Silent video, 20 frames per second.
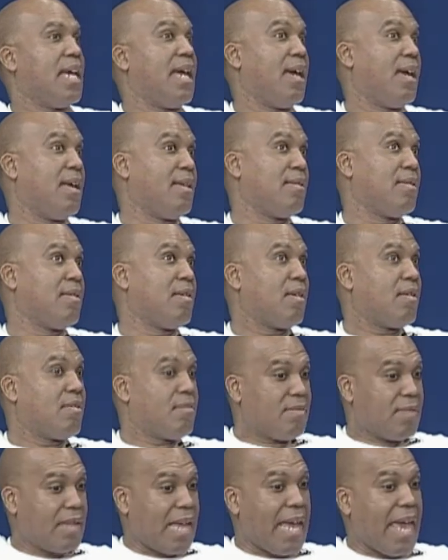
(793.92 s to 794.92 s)
and
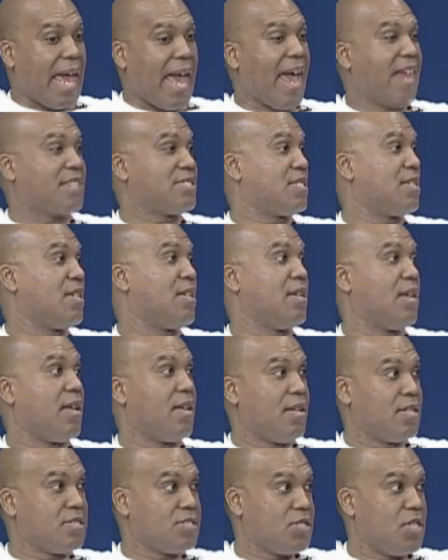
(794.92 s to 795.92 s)
actually
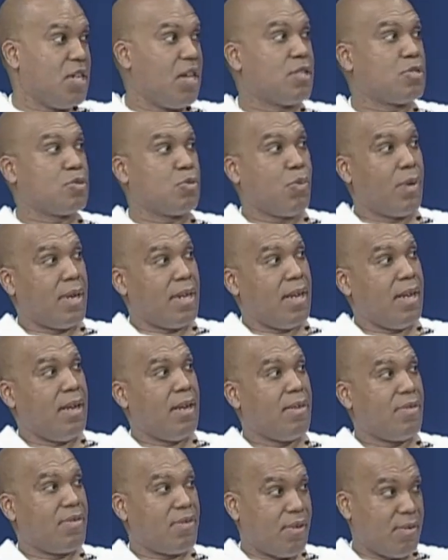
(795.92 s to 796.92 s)
in this year
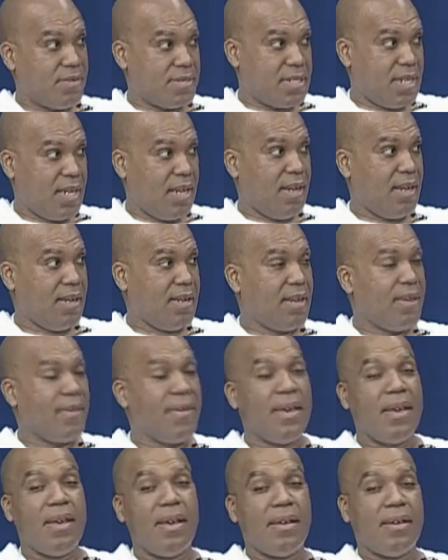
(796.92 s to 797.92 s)
2013,
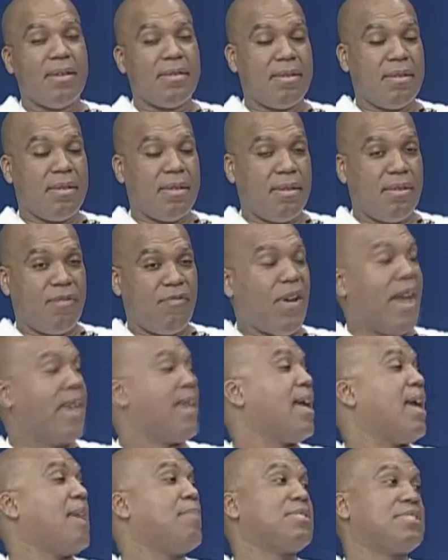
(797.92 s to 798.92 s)
the
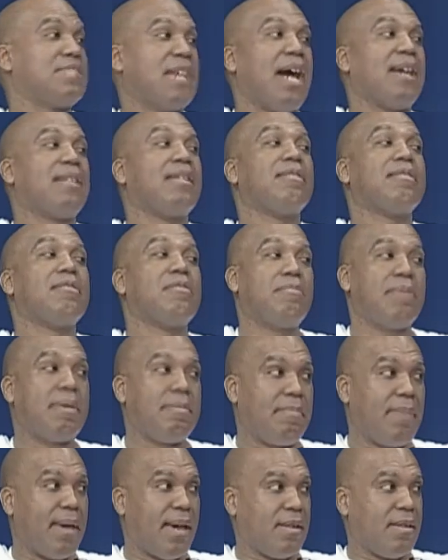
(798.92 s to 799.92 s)
fight game has gotten a little
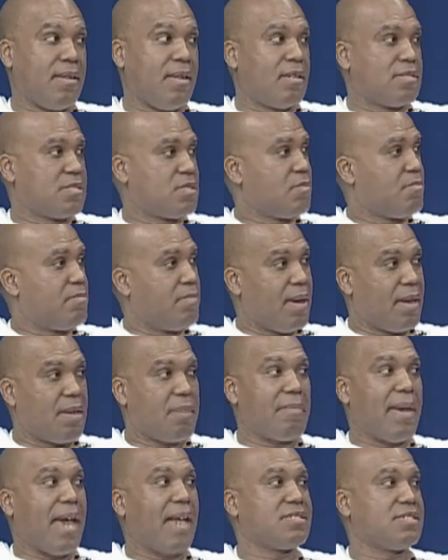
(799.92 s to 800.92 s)
bit better. There's some better
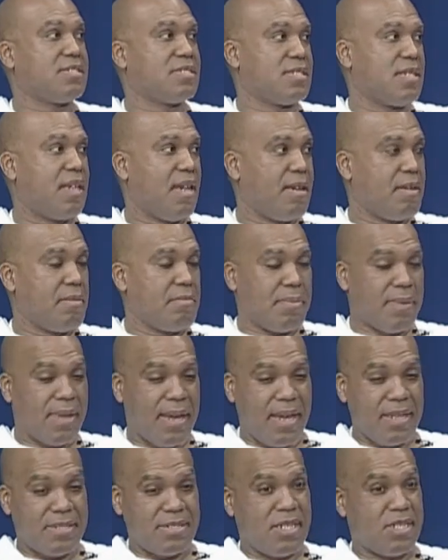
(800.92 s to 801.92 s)
matches taking
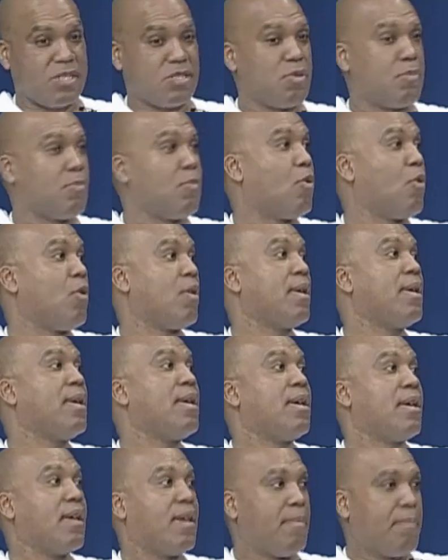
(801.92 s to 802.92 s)
place. There's some more
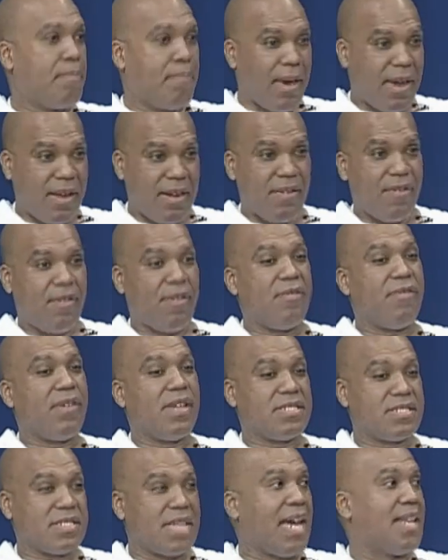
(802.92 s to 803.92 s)
competitive,
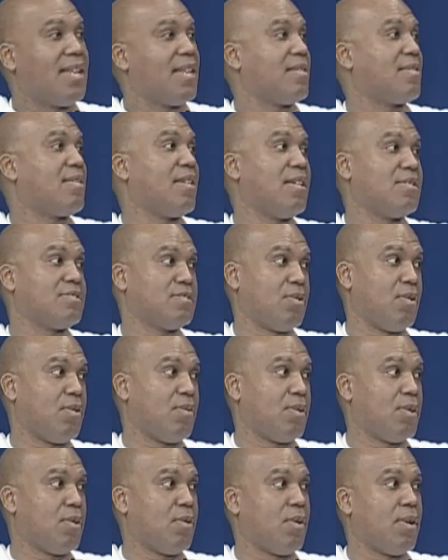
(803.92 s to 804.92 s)
exciting things
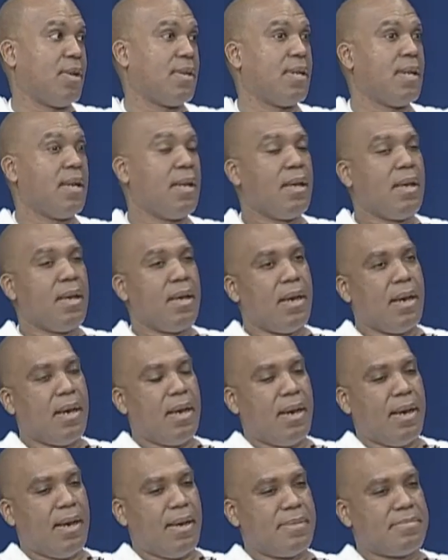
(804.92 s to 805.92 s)
going on.
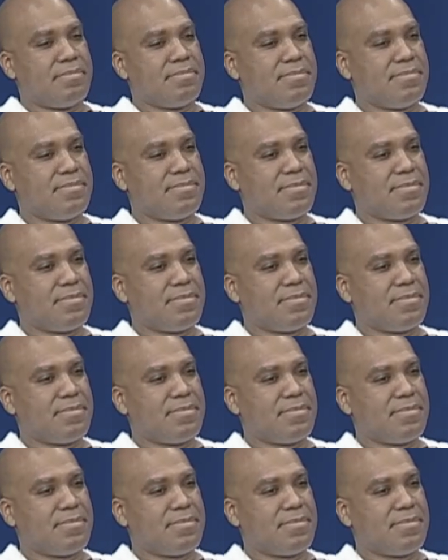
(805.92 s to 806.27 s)
Um,